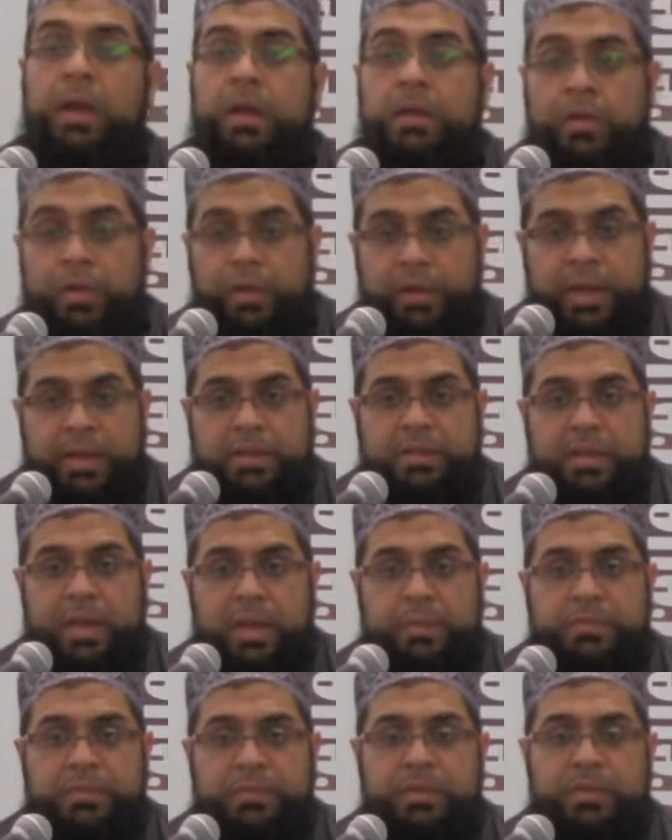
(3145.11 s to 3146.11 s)
Correct,
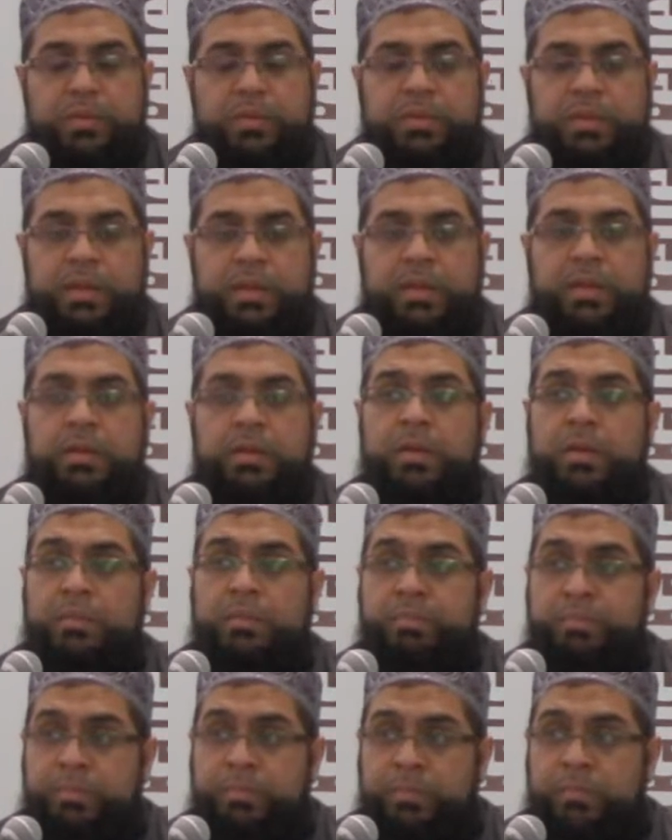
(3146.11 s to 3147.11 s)
absolutely.
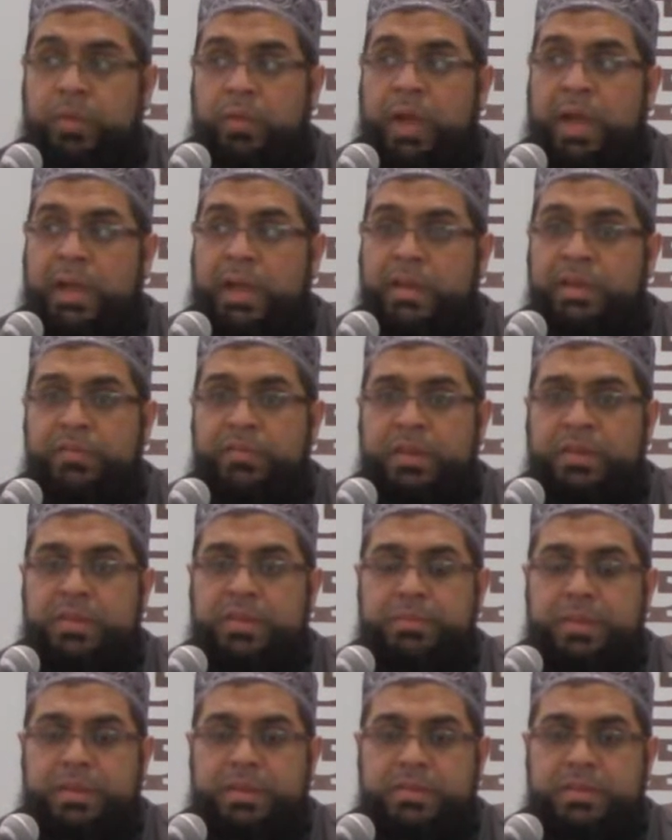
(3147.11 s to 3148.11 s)
Highly
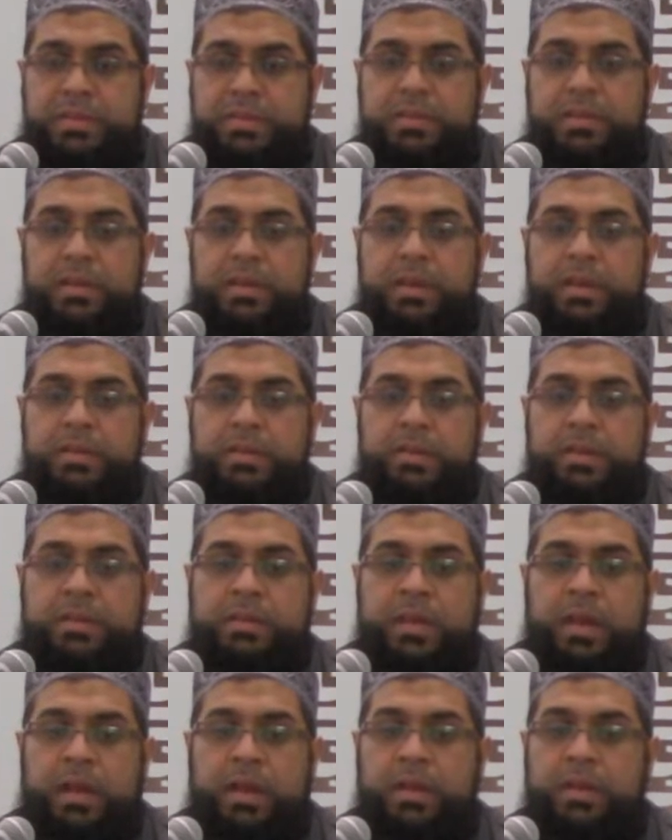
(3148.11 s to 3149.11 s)
recommended that
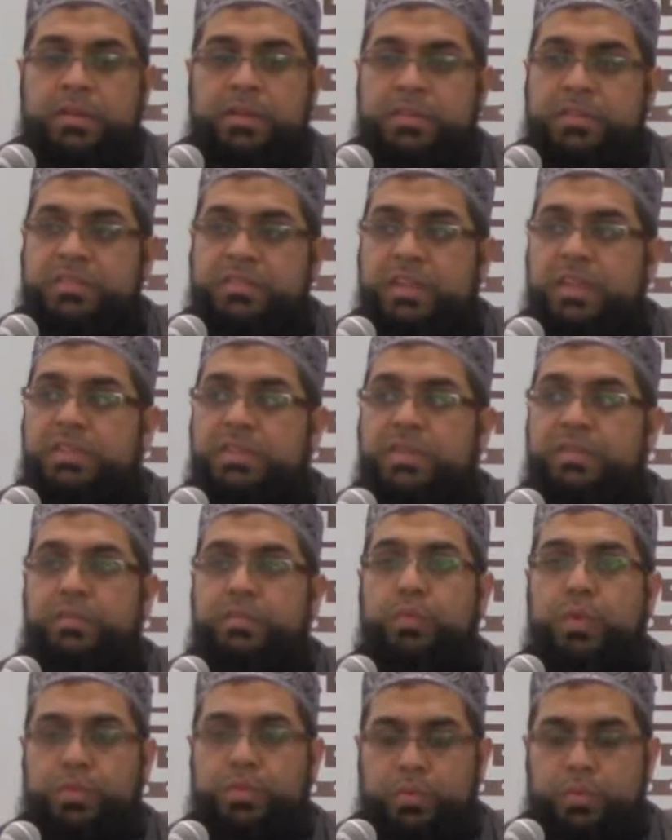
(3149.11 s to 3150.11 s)
they are in the state of
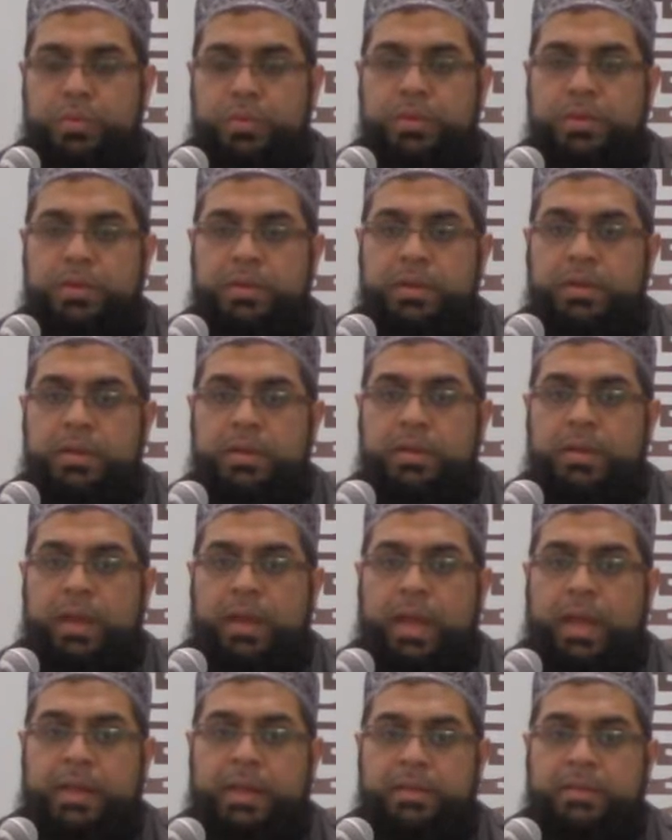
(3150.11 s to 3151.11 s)
wudu,
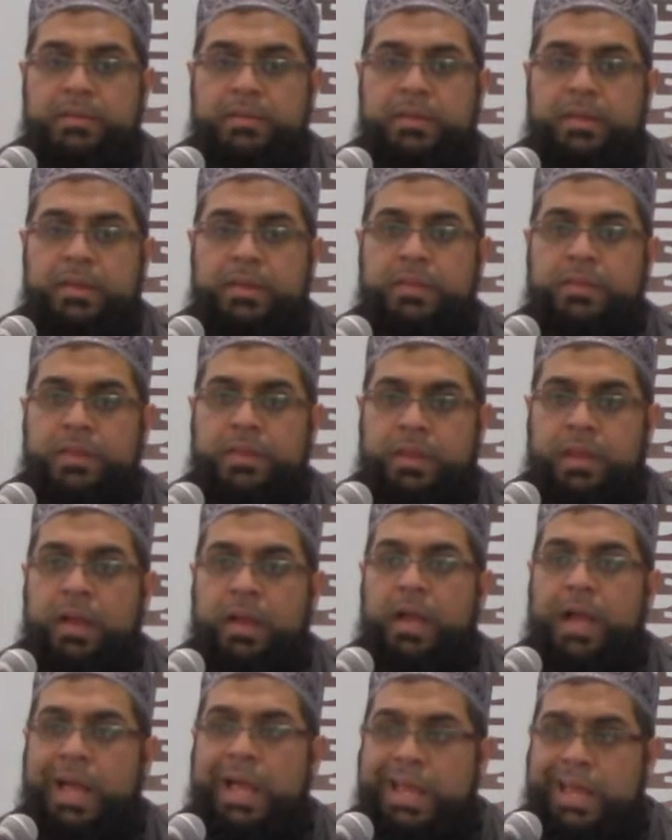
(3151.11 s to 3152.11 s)
and they
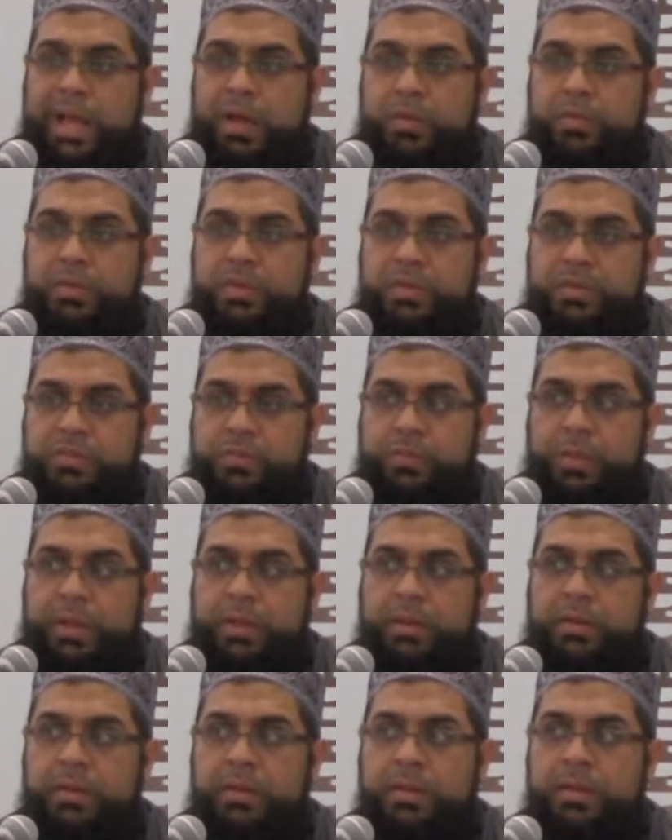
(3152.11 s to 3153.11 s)
are allowed as
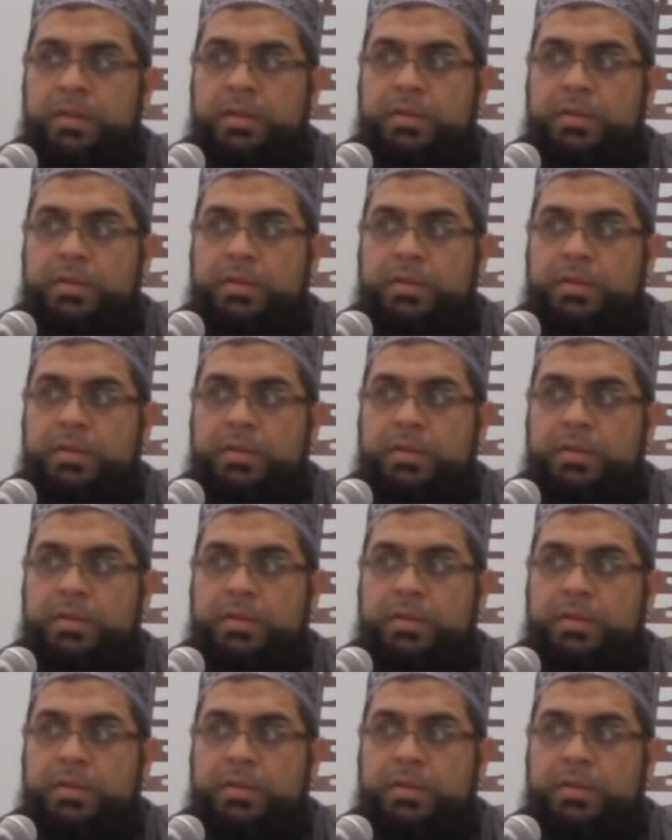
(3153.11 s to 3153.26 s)
well.